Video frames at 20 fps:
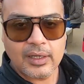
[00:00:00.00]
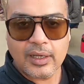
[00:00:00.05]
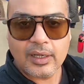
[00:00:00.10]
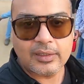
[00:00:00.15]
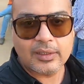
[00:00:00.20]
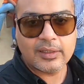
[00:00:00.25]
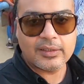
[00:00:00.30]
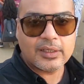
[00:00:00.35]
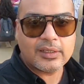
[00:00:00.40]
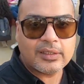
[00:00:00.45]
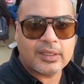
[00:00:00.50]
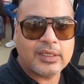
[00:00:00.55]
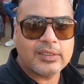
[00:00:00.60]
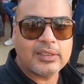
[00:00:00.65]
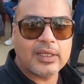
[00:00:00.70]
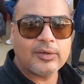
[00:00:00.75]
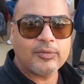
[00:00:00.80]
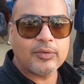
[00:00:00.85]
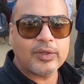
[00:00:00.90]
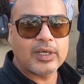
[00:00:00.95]
Another thing
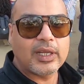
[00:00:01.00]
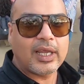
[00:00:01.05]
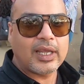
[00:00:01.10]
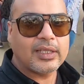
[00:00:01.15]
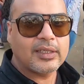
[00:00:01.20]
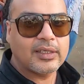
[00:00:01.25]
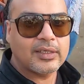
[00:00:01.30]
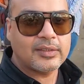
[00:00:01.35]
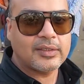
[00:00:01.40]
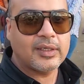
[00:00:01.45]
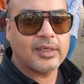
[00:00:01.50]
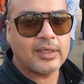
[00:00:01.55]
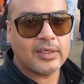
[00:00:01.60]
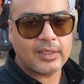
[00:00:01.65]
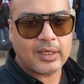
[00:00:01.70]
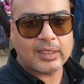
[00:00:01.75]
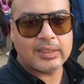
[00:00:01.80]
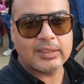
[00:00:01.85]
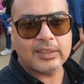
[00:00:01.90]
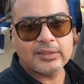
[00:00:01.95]
that we like this year
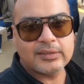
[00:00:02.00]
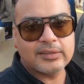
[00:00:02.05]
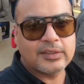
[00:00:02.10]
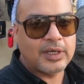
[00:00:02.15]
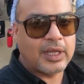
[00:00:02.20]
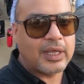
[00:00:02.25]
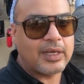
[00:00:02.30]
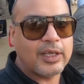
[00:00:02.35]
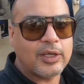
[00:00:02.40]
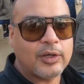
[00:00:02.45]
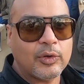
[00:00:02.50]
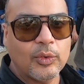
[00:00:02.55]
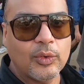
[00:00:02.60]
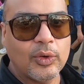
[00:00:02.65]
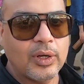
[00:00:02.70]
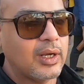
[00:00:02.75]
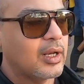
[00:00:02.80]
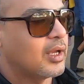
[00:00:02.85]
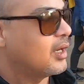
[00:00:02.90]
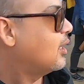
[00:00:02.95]
are these really
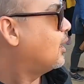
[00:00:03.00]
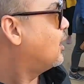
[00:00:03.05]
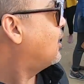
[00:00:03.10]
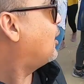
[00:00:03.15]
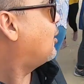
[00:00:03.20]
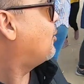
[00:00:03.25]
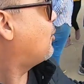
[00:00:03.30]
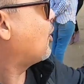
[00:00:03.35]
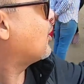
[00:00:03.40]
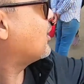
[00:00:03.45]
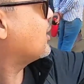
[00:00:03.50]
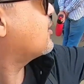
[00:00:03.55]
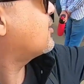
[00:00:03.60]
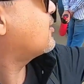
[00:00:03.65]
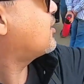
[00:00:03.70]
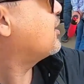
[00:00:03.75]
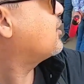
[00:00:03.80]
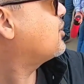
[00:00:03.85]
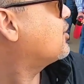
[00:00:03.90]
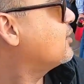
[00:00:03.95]
cool water
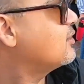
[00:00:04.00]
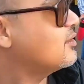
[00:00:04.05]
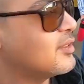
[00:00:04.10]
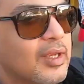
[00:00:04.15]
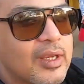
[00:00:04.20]
stations.